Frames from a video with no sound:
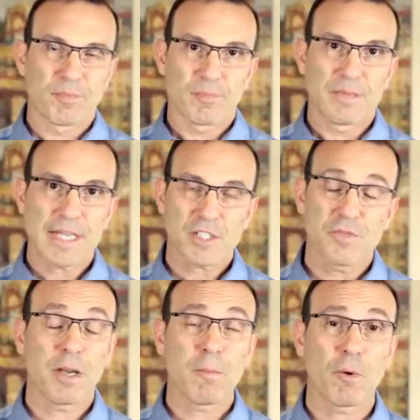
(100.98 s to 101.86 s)
Next
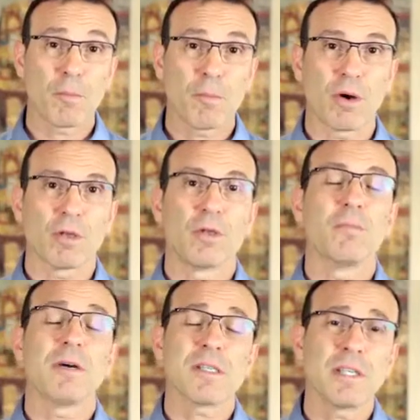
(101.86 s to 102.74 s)
very important part, you
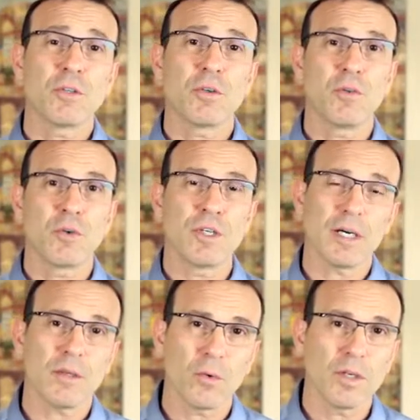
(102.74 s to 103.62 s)
must interview
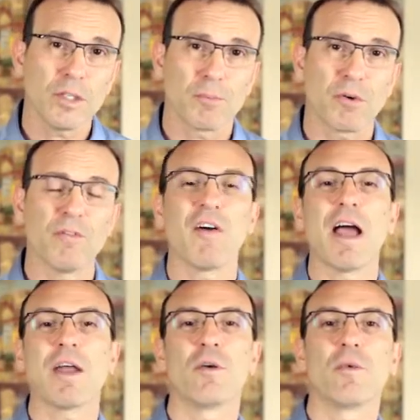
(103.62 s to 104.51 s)
not only the
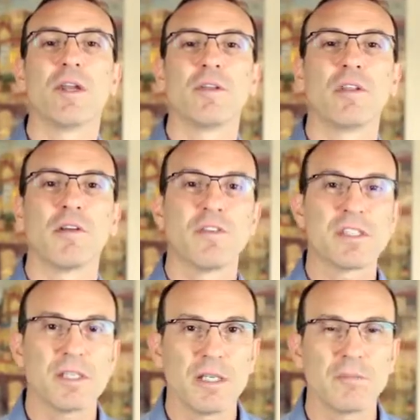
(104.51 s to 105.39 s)
provider when you're there
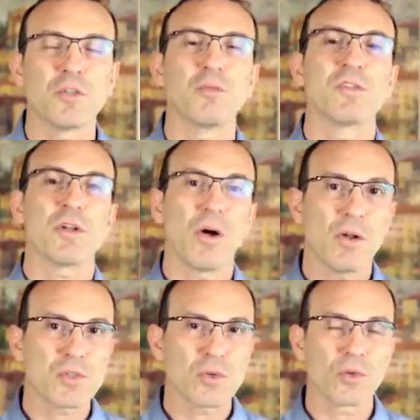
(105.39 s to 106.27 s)
visiting, but you must
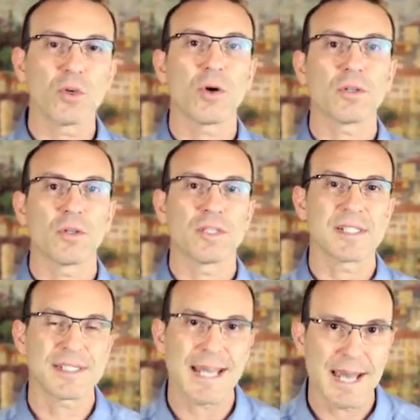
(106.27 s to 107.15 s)
also talk to the
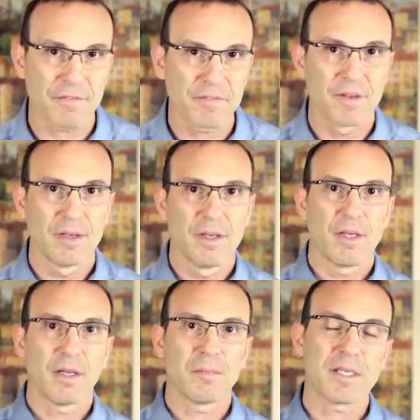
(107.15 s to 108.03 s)
staff.
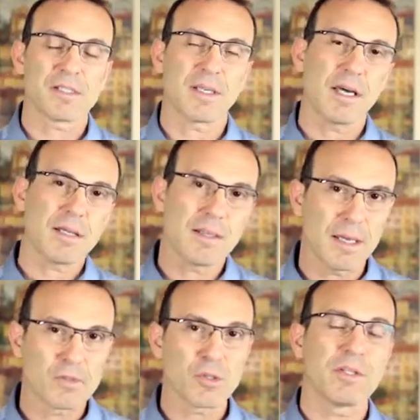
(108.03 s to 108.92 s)
Because a lot of
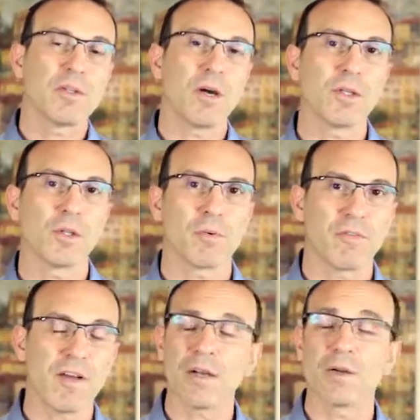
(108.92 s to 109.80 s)
times you'll be talking to the
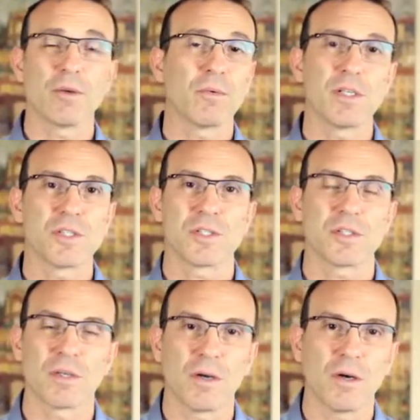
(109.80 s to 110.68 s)
provider, which
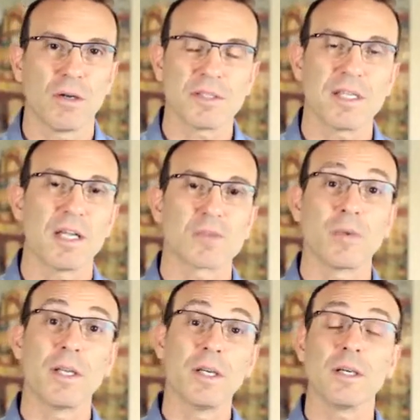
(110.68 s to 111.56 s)
all sounds
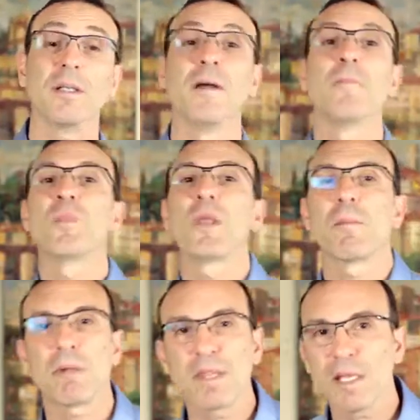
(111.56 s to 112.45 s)
really good,
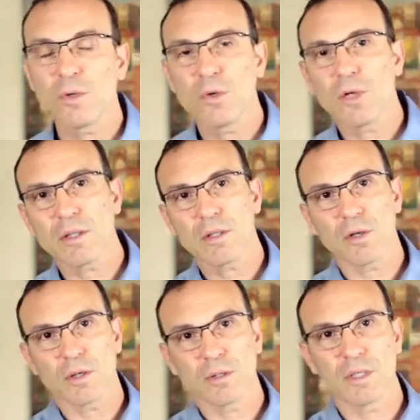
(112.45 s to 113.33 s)
but then you don't get to
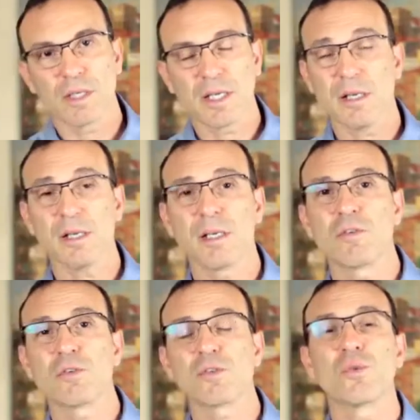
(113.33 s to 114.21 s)
talk to the
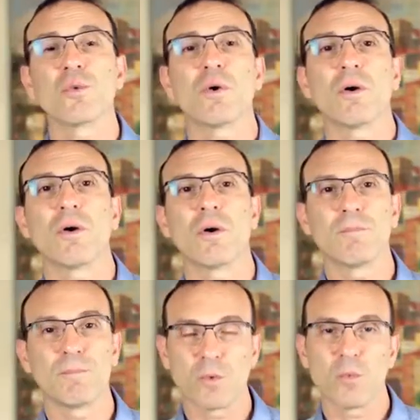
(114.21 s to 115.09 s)
caregivers who are
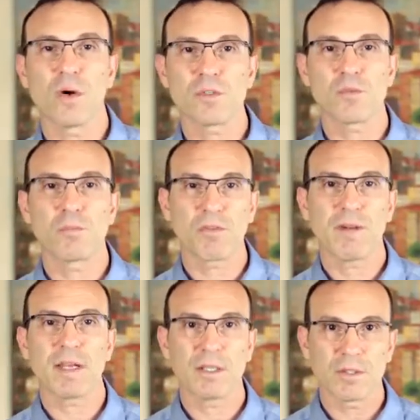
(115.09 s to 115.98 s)
the ones who are
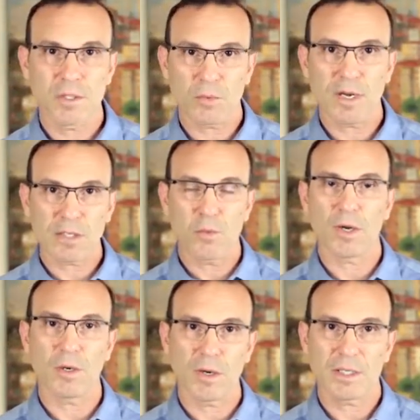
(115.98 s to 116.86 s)
providing the direct
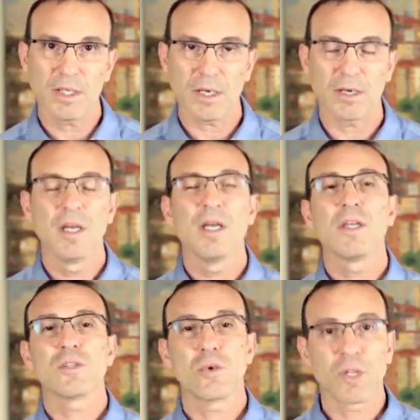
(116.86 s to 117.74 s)
one-on-one care.
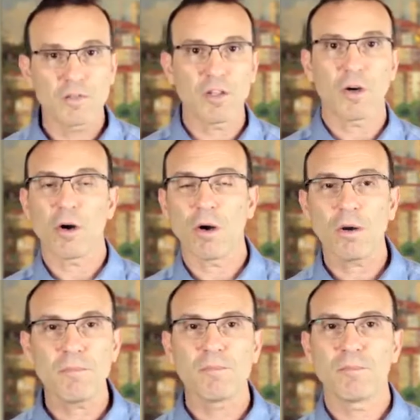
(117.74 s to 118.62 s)
So if there
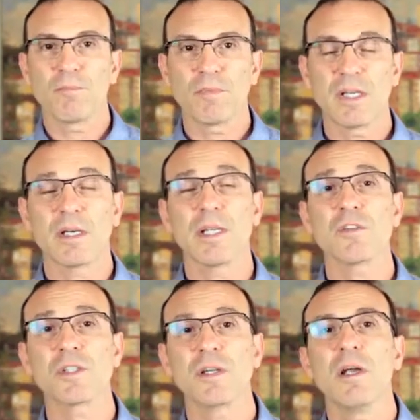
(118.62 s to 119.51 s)
are
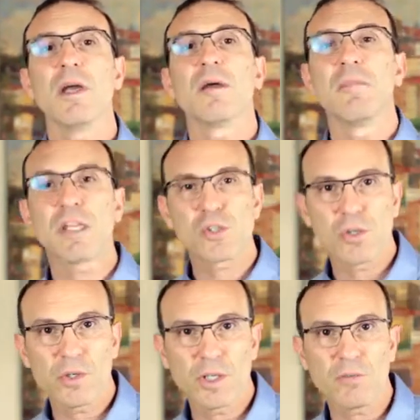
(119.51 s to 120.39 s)
caregivers there, make sure
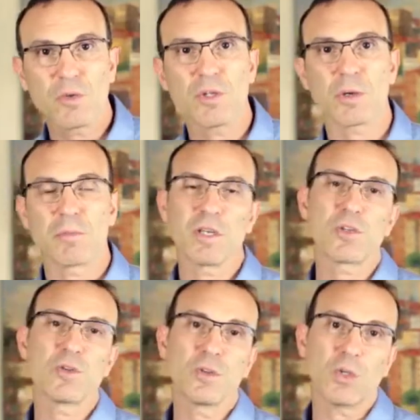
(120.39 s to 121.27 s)
you interview there. Make
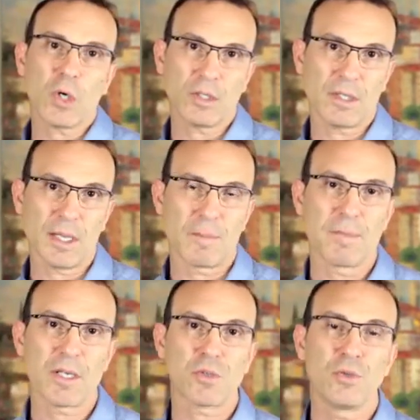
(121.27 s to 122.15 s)
sure you talk to them.
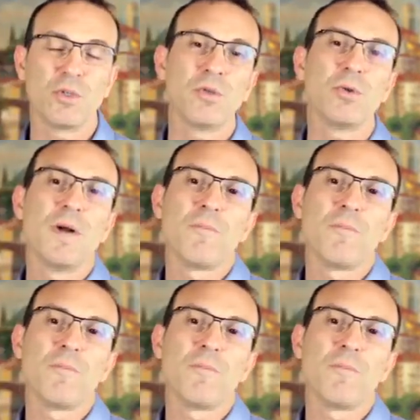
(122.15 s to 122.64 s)
Make sure you